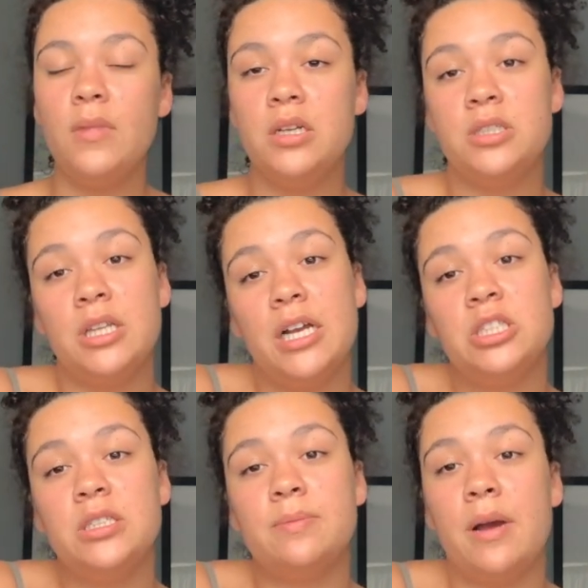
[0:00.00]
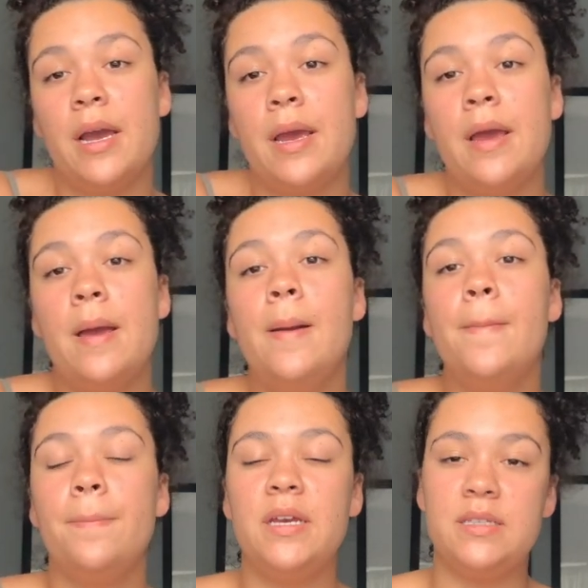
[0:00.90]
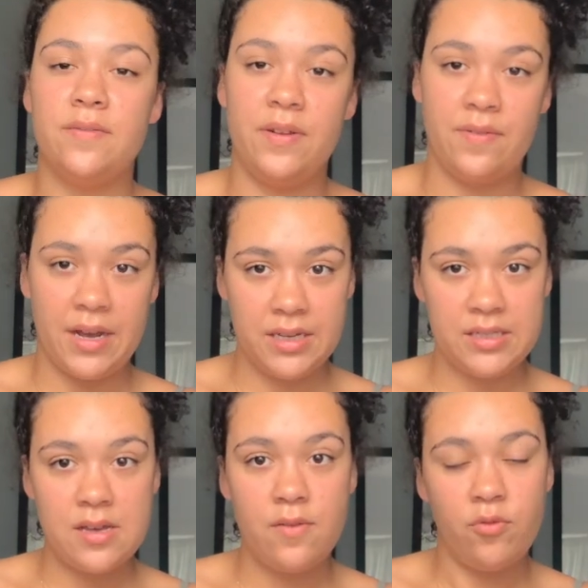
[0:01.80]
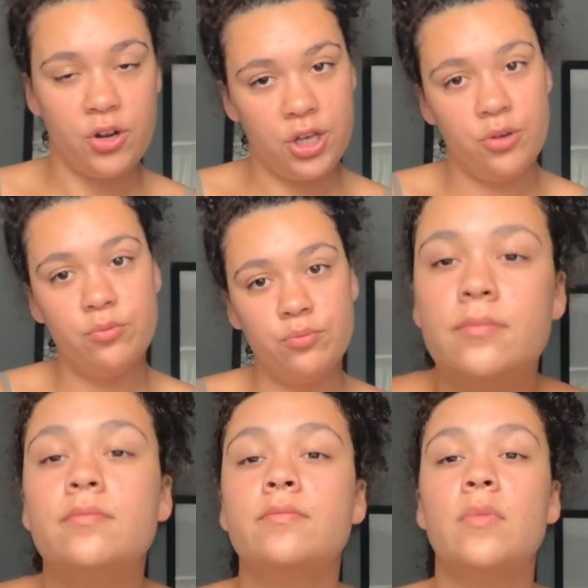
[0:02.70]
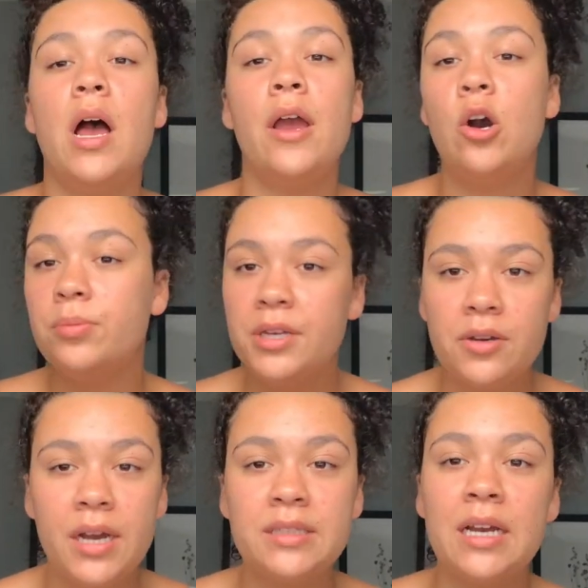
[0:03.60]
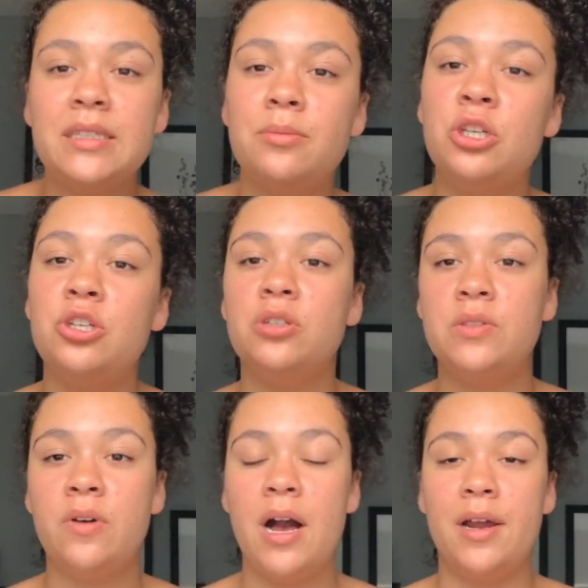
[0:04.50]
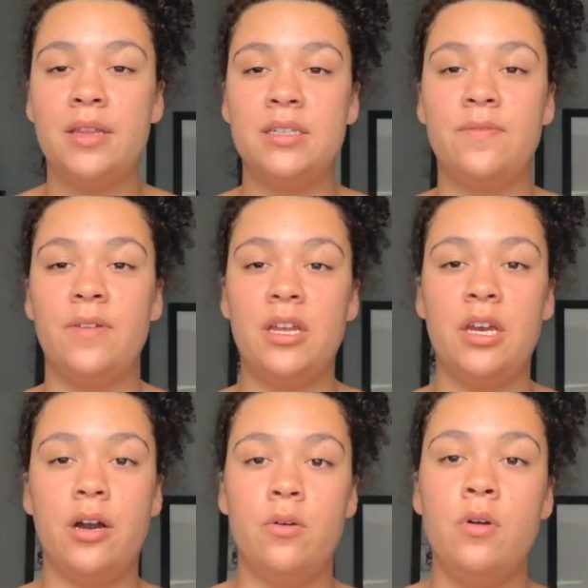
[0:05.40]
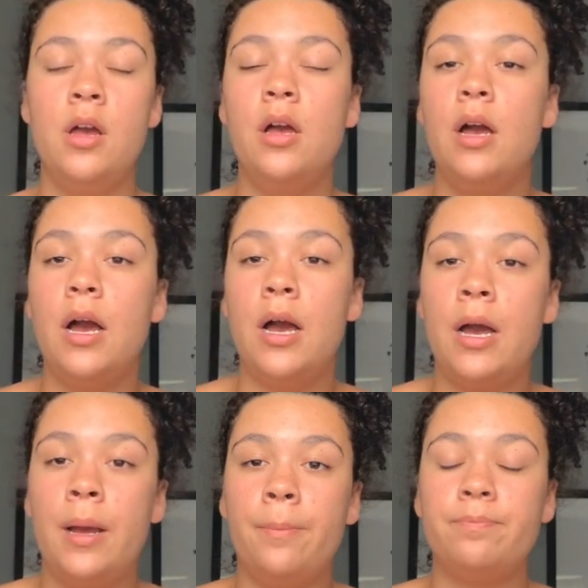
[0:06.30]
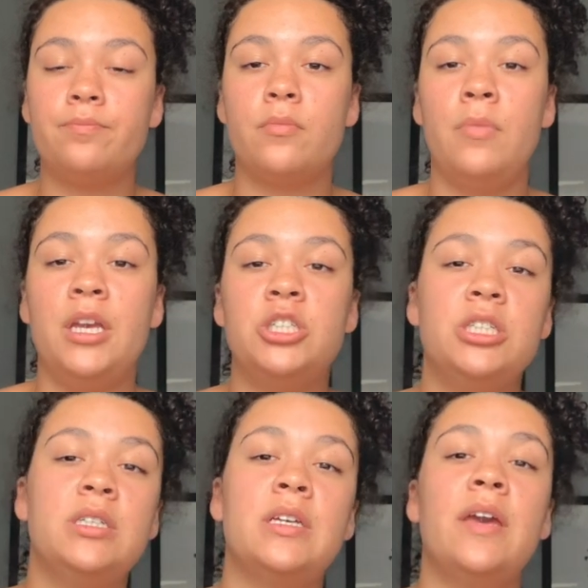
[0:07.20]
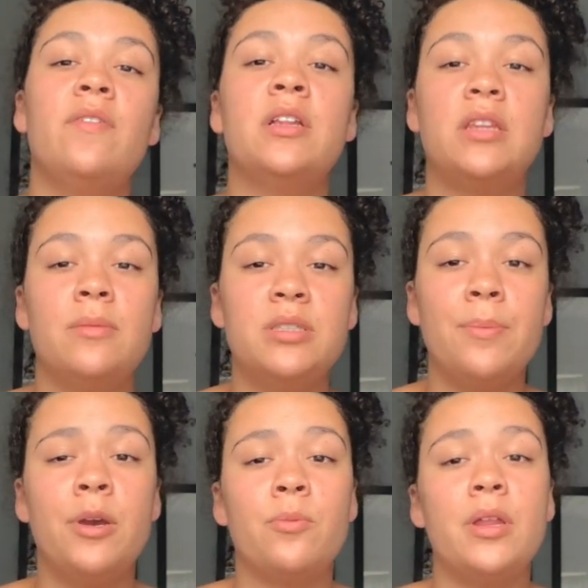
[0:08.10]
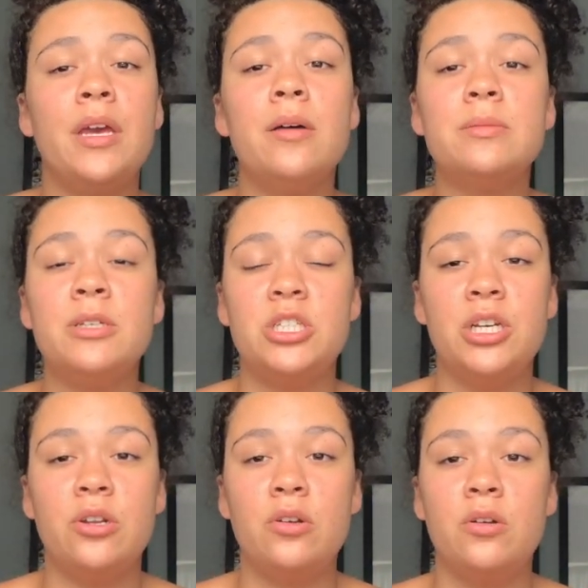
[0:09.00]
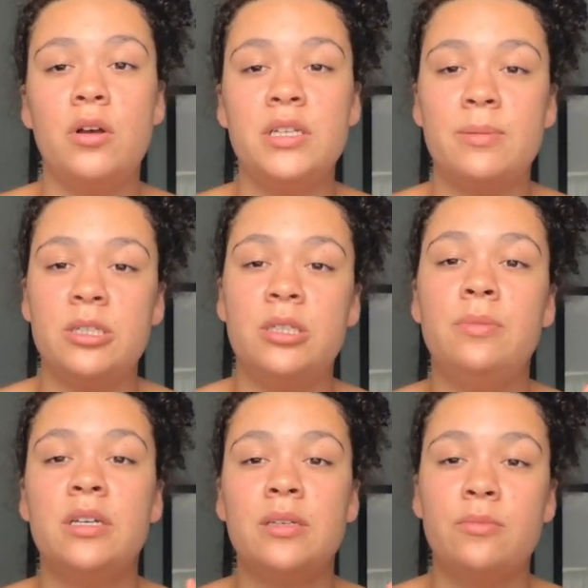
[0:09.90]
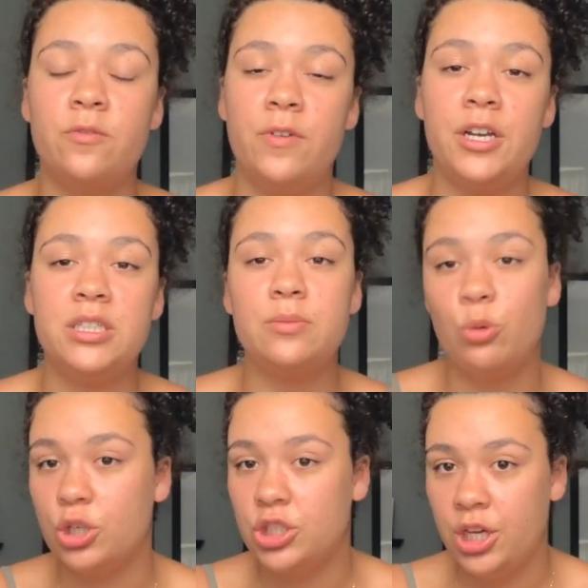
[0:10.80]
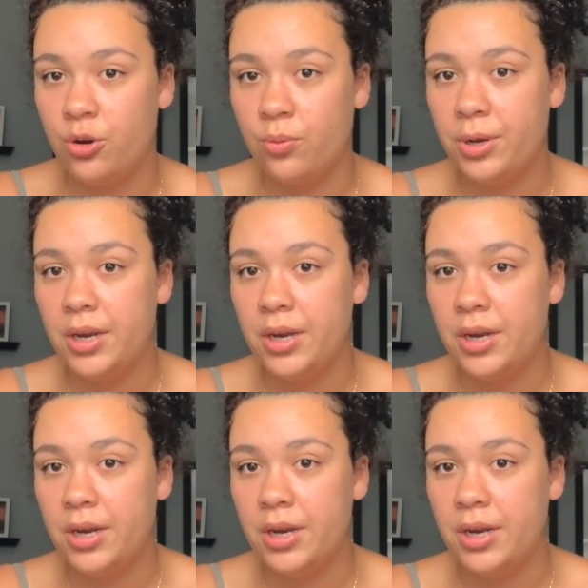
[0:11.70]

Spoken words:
So that's just my piece of advice for you. I hope that you guys got something useful out of this video. Make sure to give a thumbs up. It really helps my channel, especially because I'm a very small channel right